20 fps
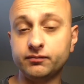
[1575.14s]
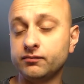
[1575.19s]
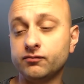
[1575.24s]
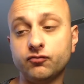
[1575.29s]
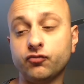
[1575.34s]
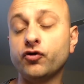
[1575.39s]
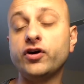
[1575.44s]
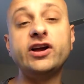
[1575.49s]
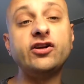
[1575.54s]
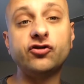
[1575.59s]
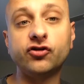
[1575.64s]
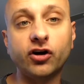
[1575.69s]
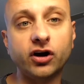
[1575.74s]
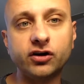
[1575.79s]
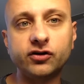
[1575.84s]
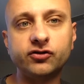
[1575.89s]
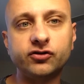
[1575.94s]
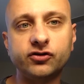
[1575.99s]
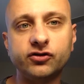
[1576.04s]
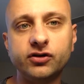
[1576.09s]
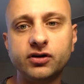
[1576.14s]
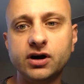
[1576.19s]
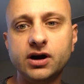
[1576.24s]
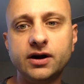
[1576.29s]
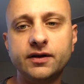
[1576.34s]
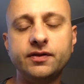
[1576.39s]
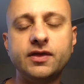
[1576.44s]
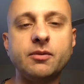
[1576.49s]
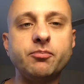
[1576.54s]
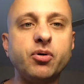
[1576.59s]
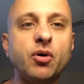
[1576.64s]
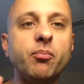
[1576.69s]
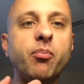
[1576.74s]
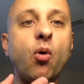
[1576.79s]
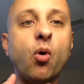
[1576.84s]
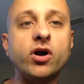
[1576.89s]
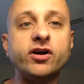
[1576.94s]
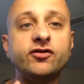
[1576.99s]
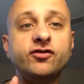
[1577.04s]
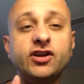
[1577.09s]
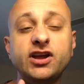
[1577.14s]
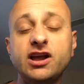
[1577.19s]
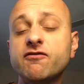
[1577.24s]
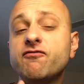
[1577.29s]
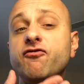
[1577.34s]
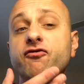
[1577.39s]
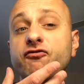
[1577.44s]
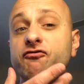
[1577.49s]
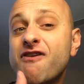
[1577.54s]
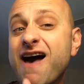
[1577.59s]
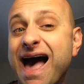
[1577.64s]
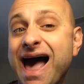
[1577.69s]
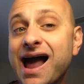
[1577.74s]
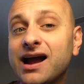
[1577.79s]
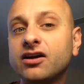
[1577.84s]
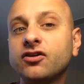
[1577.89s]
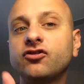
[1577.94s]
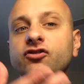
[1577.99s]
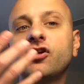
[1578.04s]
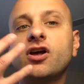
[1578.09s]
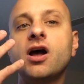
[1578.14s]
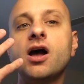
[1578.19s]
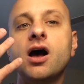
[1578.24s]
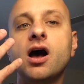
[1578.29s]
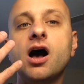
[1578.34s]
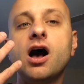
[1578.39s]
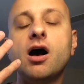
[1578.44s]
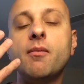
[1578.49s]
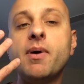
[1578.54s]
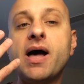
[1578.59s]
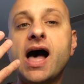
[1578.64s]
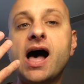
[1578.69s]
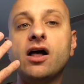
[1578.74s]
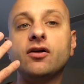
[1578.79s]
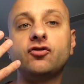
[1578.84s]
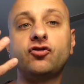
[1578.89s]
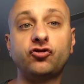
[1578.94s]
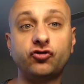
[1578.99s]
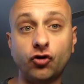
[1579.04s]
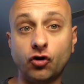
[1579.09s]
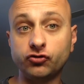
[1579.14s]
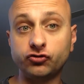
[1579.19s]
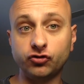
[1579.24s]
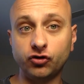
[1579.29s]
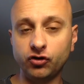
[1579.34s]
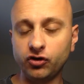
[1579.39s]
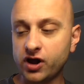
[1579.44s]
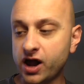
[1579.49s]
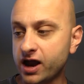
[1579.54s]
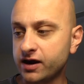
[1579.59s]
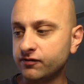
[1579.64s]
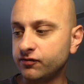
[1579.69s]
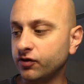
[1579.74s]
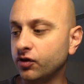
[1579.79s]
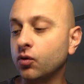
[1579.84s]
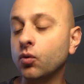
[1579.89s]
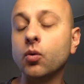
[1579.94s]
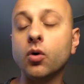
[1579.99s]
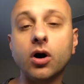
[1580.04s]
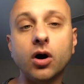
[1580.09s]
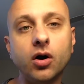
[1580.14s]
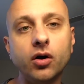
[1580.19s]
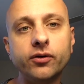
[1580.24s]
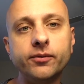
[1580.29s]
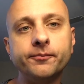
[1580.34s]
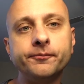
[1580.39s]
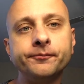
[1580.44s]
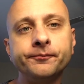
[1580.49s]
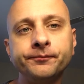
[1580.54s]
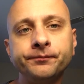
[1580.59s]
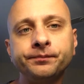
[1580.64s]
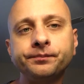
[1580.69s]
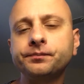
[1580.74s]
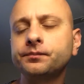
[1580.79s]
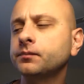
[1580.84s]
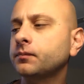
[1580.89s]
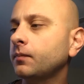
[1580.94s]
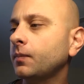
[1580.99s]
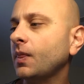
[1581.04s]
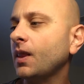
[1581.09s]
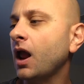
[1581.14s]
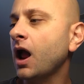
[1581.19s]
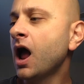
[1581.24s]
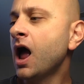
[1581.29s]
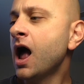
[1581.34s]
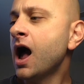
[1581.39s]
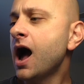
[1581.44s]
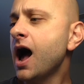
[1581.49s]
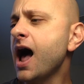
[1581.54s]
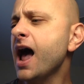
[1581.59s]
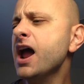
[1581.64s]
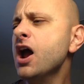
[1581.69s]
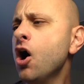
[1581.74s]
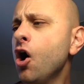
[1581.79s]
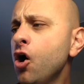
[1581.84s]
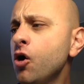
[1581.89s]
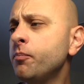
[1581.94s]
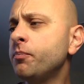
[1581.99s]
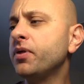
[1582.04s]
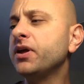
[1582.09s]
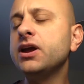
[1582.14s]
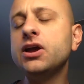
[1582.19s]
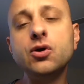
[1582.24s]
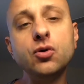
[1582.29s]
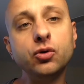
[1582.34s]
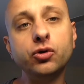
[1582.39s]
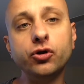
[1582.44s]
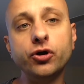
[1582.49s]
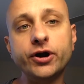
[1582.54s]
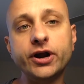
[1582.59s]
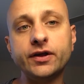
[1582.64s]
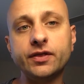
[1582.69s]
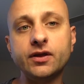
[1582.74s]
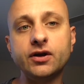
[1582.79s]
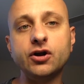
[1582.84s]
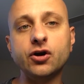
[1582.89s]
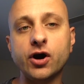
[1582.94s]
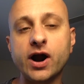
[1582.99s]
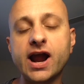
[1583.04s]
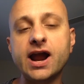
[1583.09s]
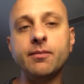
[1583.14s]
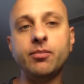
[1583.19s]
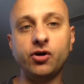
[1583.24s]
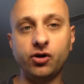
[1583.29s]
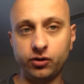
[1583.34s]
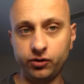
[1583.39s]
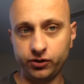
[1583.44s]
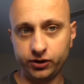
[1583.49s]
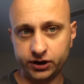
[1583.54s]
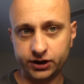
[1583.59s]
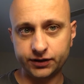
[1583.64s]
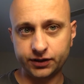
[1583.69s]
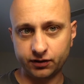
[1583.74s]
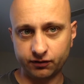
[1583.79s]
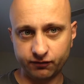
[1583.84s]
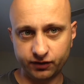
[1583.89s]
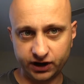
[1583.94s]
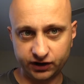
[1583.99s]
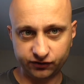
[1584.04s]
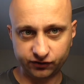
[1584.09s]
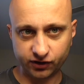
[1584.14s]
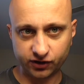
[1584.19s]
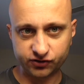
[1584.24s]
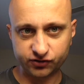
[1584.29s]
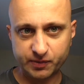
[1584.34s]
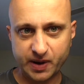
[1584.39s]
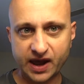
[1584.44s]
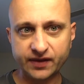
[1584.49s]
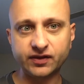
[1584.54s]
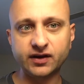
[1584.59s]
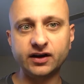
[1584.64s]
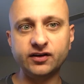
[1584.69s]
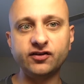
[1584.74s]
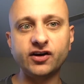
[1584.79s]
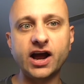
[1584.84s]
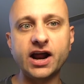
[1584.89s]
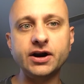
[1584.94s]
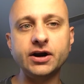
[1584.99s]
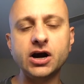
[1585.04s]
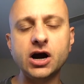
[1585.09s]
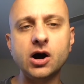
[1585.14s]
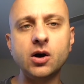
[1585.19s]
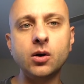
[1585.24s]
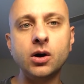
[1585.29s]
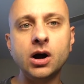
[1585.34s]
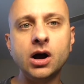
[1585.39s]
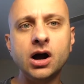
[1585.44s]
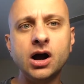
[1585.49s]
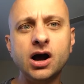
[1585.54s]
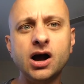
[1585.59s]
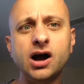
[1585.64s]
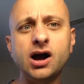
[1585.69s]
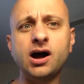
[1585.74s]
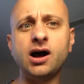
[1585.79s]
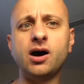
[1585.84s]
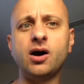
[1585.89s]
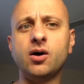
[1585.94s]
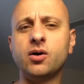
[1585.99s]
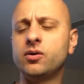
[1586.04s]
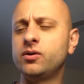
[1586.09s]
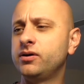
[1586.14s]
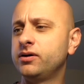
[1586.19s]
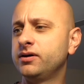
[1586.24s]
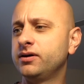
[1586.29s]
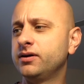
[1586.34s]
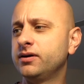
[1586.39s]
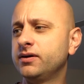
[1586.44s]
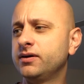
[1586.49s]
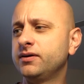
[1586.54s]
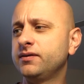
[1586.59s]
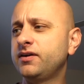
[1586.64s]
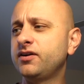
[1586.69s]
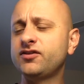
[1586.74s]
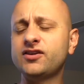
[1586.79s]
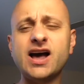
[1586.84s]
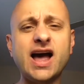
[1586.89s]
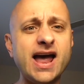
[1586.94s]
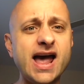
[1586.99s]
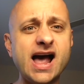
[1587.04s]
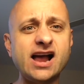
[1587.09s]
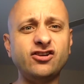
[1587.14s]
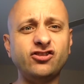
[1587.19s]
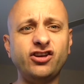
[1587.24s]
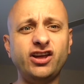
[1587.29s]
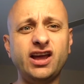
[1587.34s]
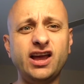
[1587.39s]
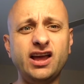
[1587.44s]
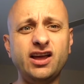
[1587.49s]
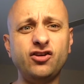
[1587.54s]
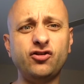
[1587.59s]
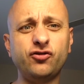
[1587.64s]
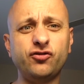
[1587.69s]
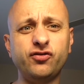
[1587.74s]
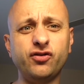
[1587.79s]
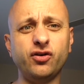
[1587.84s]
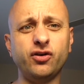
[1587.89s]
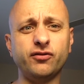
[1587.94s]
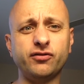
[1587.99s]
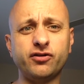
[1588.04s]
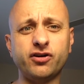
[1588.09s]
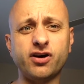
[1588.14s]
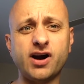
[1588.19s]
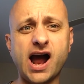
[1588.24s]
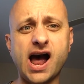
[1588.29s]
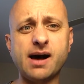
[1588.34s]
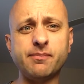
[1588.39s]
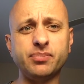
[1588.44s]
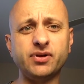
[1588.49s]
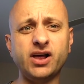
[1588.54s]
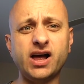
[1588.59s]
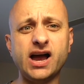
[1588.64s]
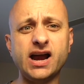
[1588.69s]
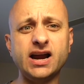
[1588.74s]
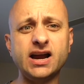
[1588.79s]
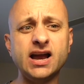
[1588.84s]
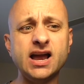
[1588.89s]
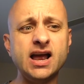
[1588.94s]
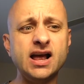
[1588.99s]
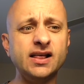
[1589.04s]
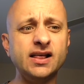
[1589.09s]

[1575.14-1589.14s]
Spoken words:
research that purports to give facts about social life in the world, I hope that you're able to look at the research methods and go, oh, this guy actually is full of crap. Like